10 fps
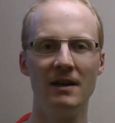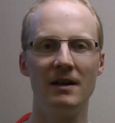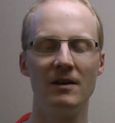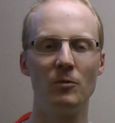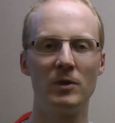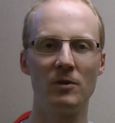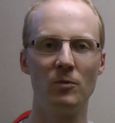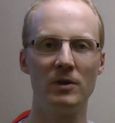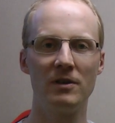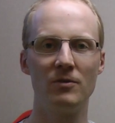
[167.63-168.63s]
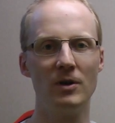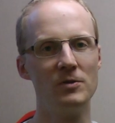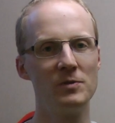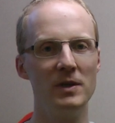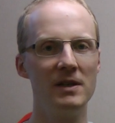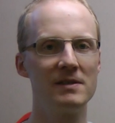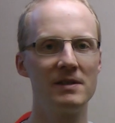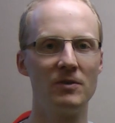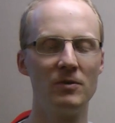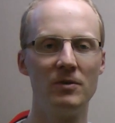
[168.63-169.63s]
uh, with, with drones being
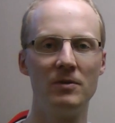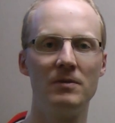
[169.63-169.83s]
so,